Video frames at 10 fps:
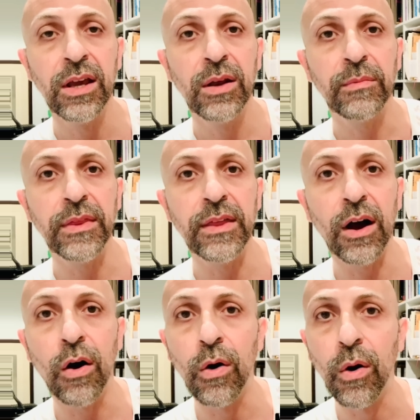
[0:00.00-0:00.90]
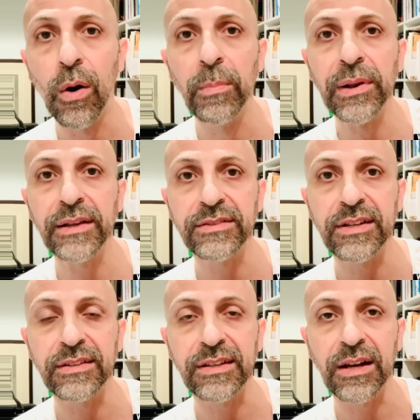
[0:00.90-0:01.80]
when the
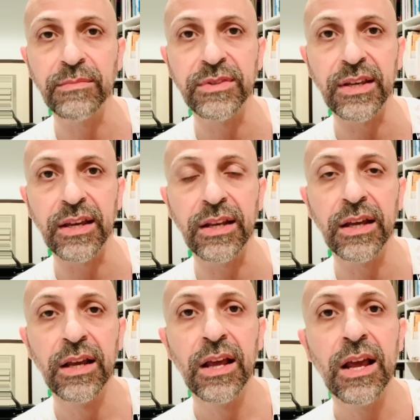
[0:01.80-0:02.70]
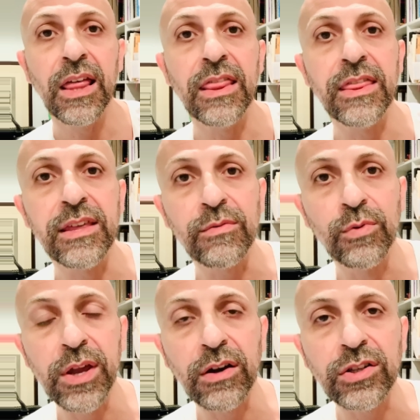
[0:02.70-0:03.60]
hopelessness comes in, the,
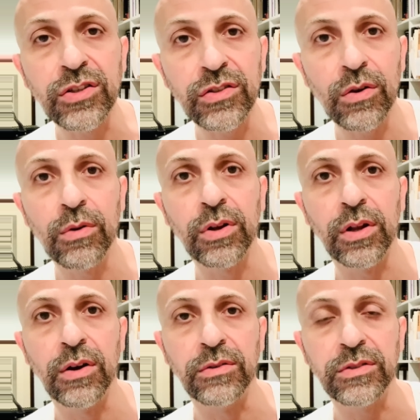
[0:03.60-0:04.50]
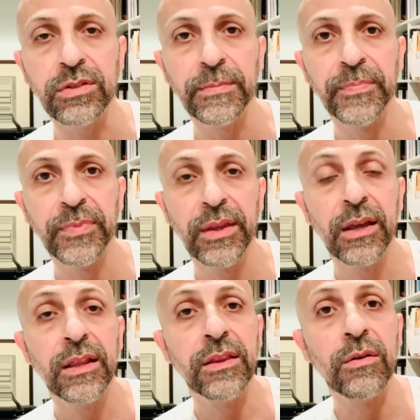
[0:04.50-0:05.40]
we are so close.
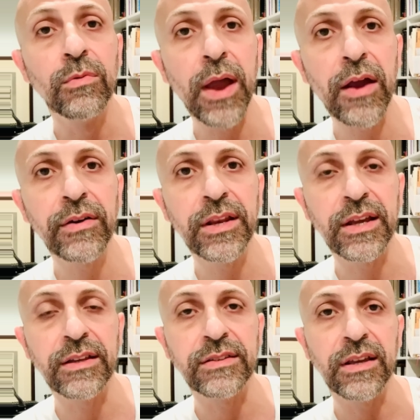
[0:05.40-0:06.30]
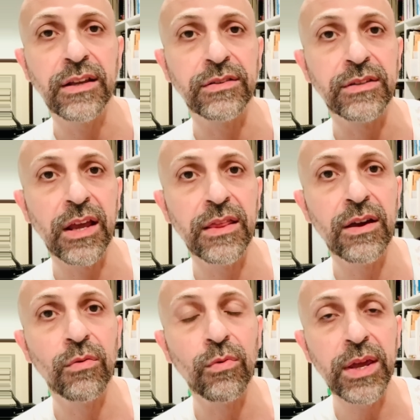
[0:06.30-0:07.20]
The weariness as, and the
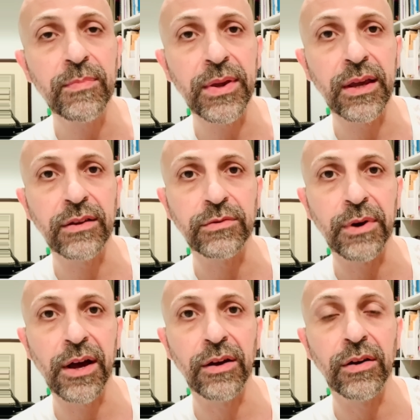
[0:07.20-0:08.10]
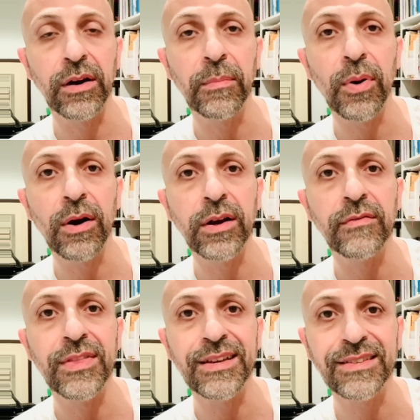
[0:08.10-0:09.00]
weeping as well are part
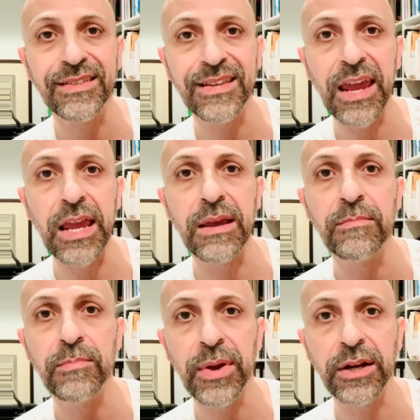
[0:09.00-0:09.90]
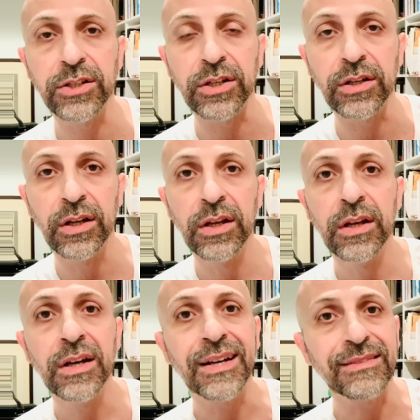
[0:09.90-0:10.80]
of the same picture.
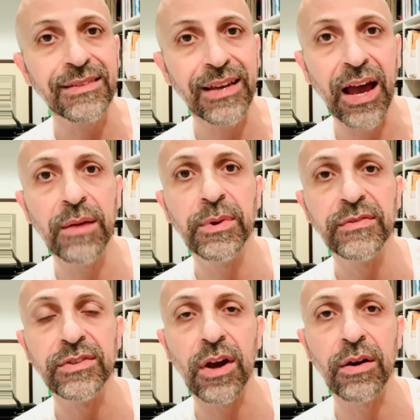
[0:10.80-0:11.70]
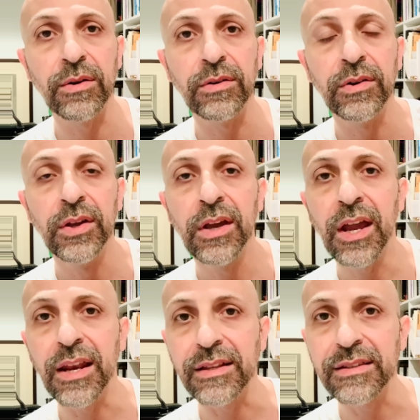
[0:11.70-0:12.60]
A time of sorrow
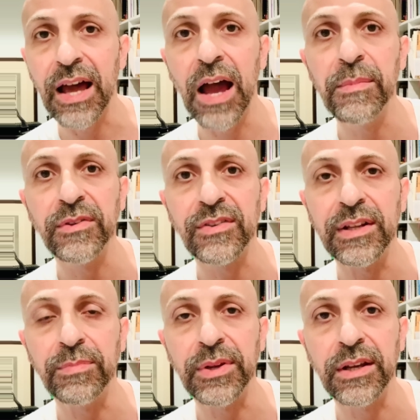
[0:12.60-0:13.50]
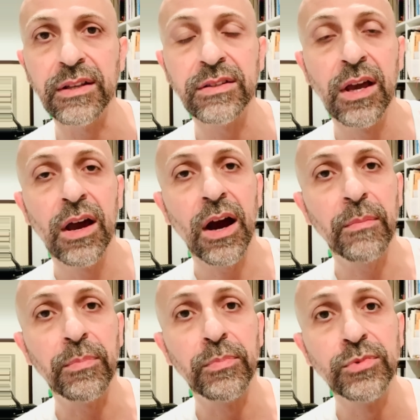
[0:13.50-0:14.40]
and a time of sleepiness are
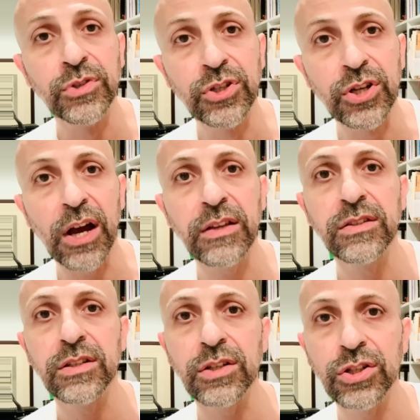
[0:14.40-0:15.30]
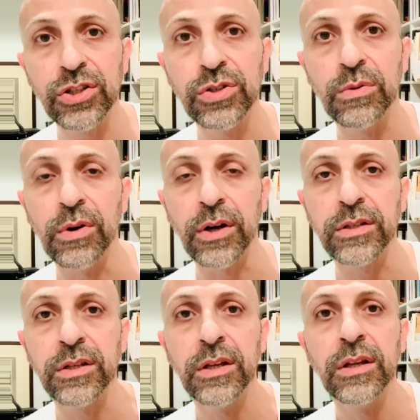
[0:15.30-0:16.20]
just short
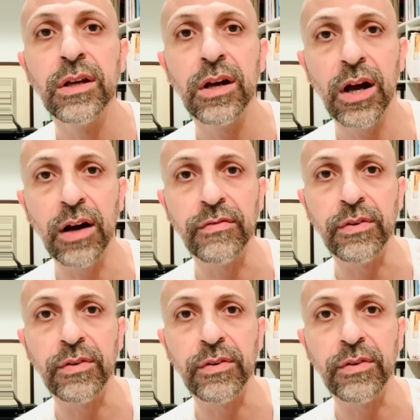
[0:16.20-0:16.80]
of the